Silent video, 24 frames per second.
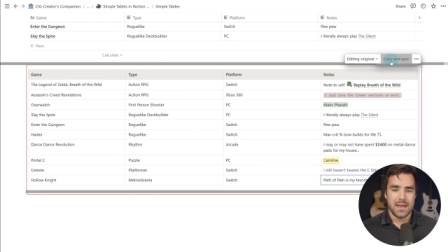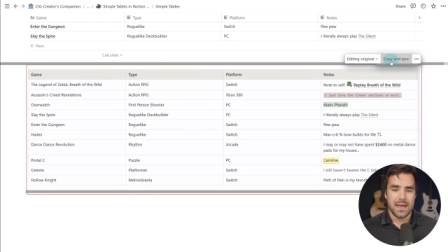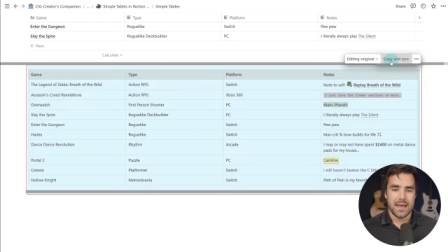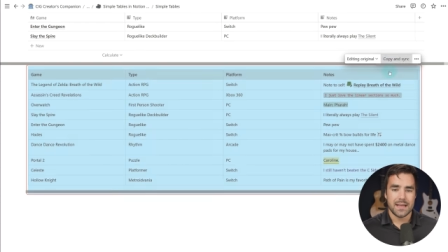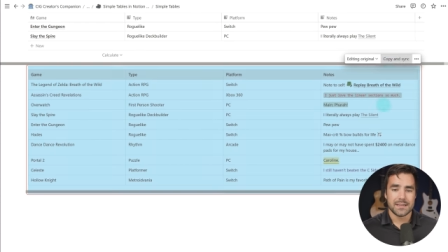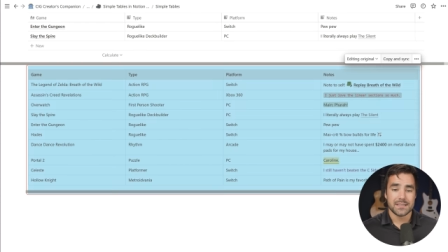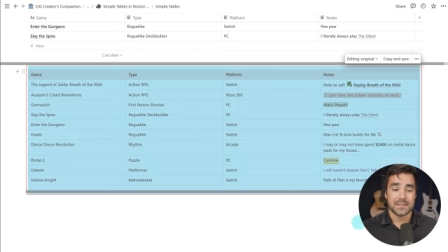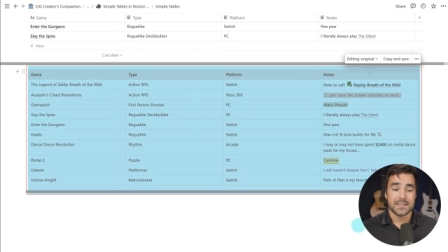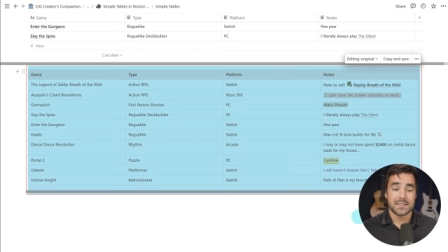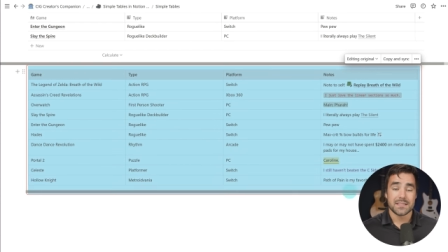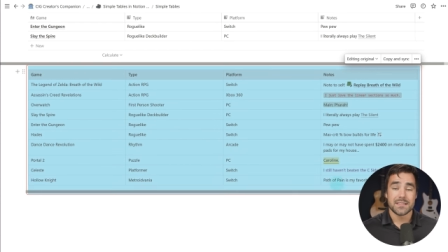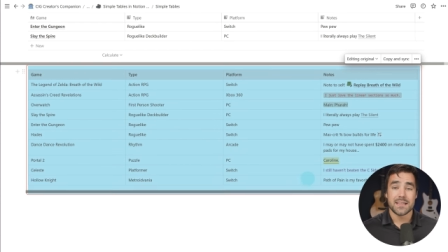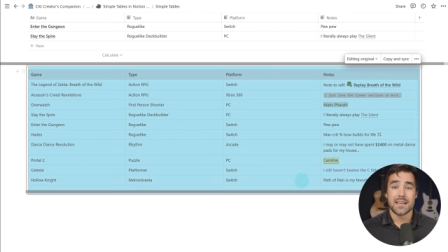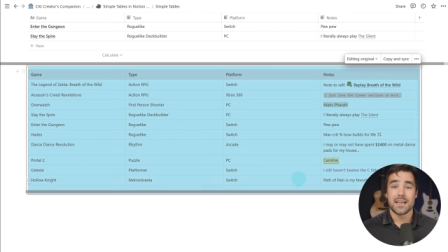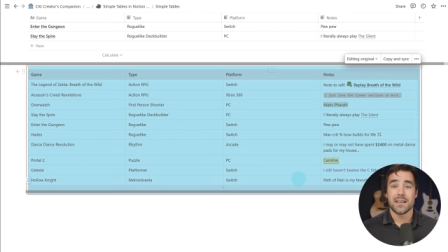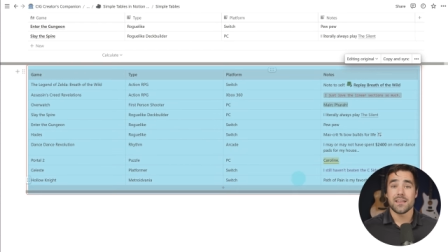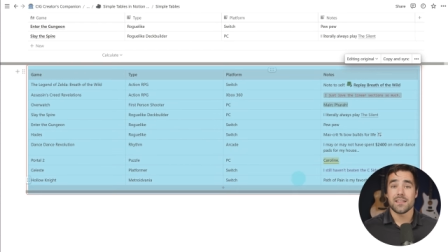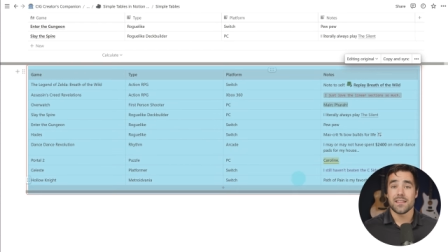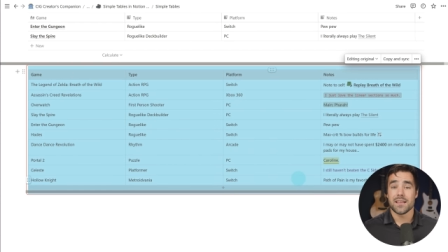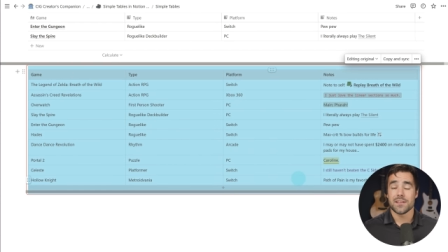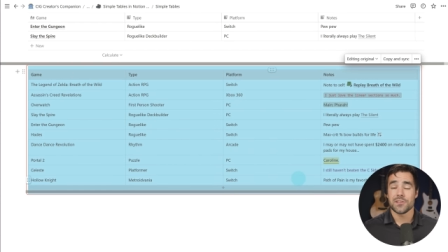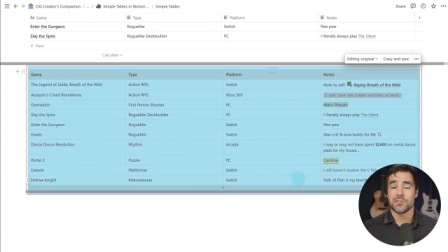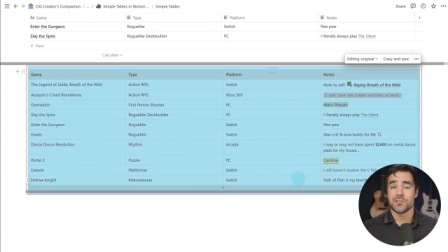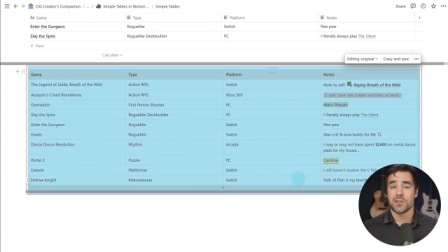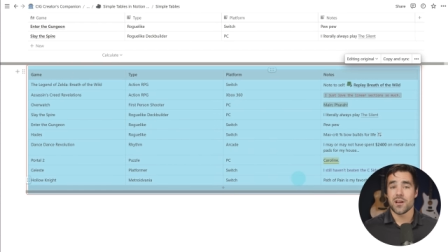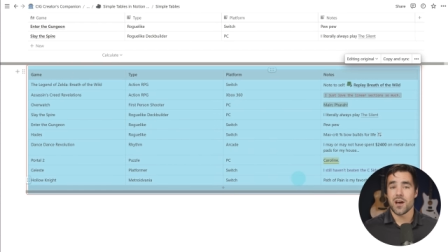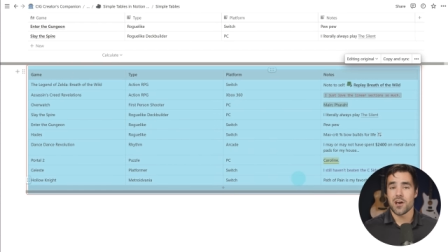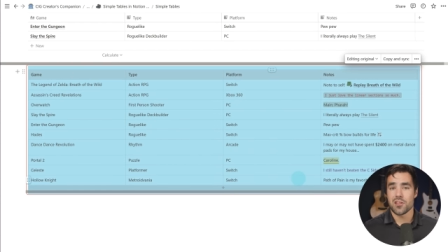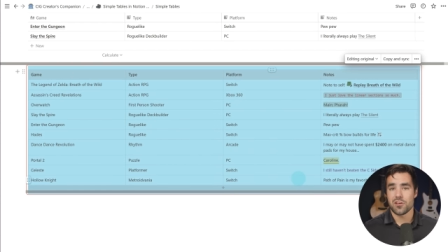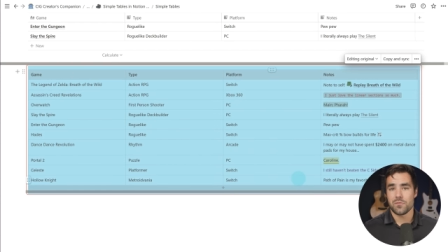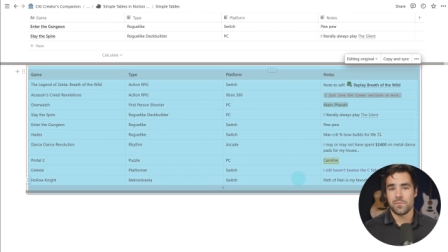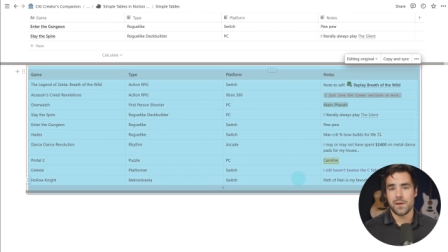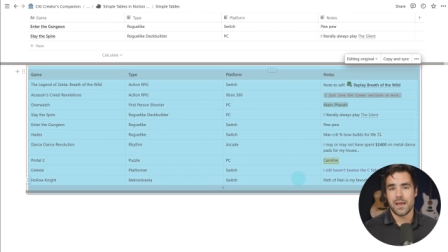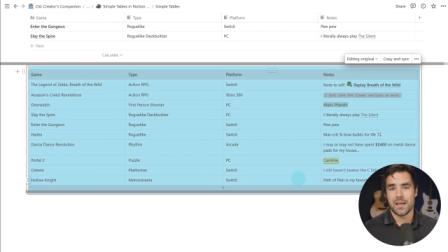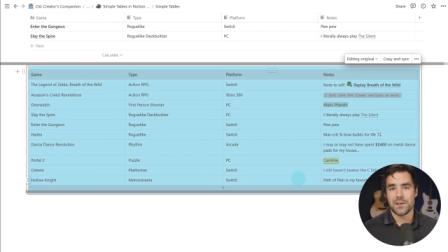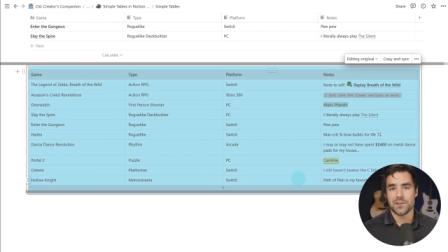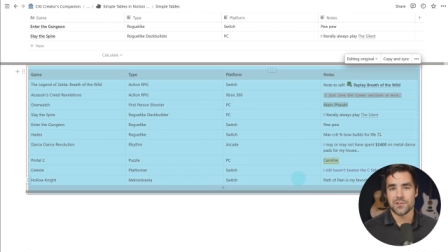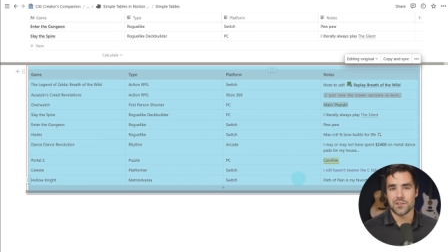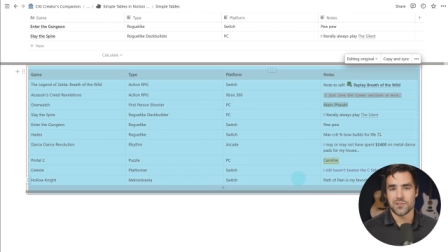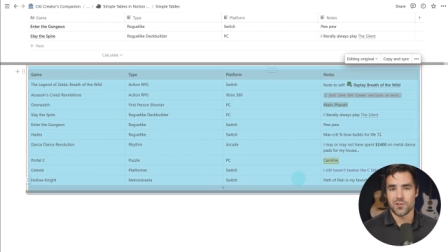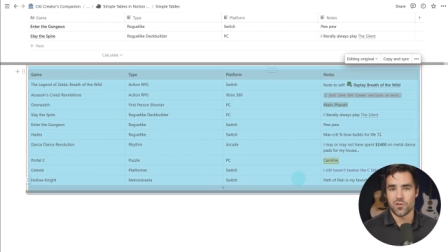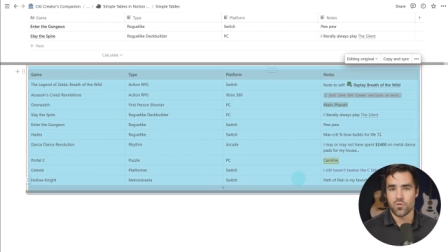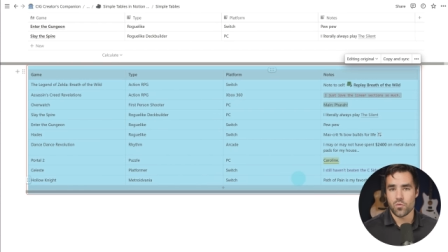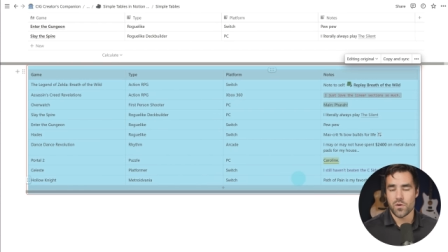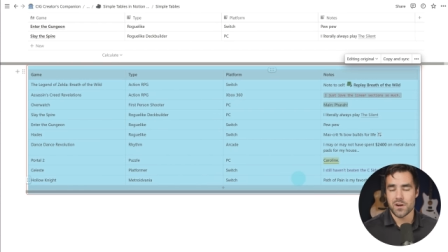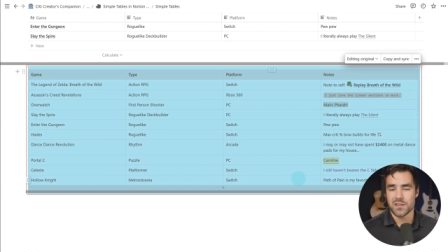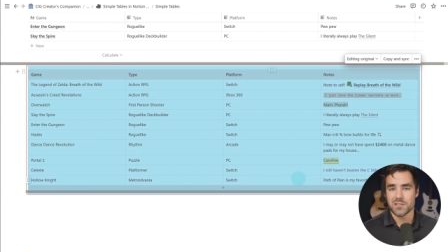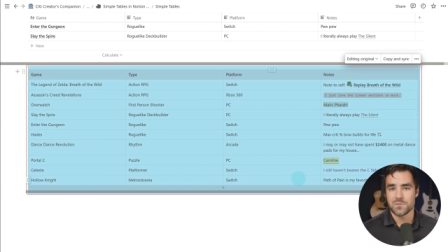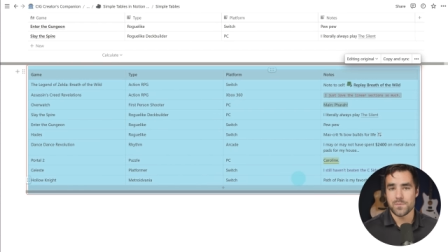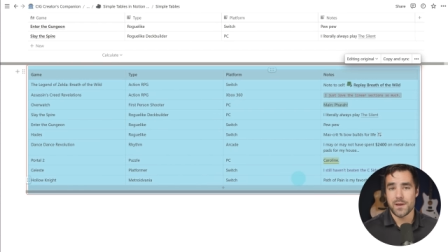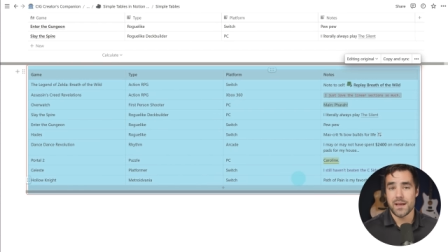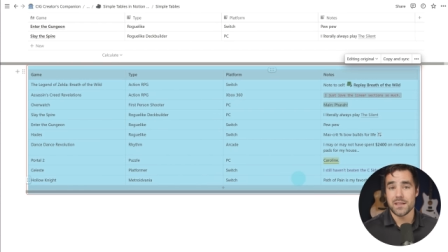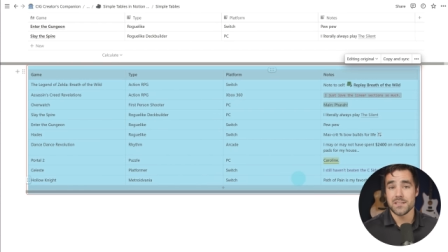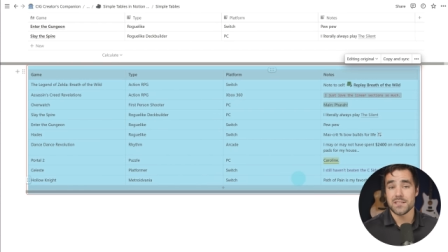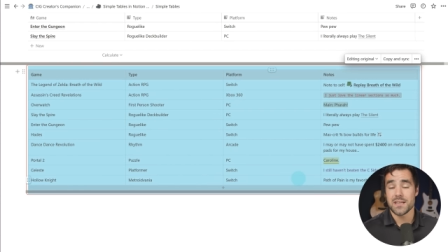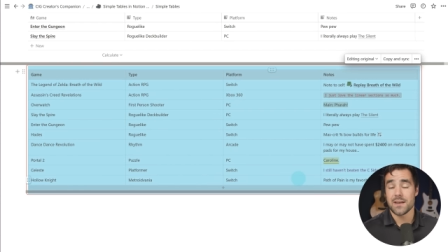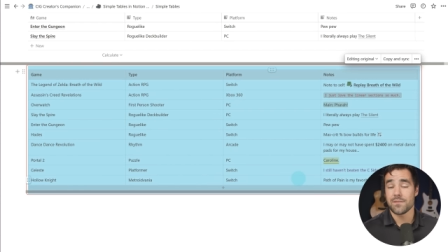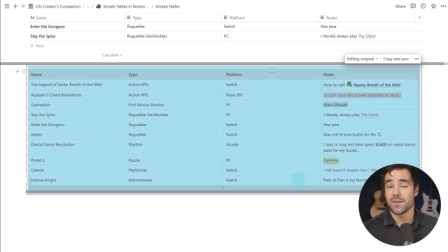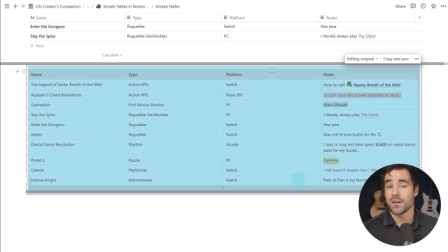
and sync this to other pages in your workspace.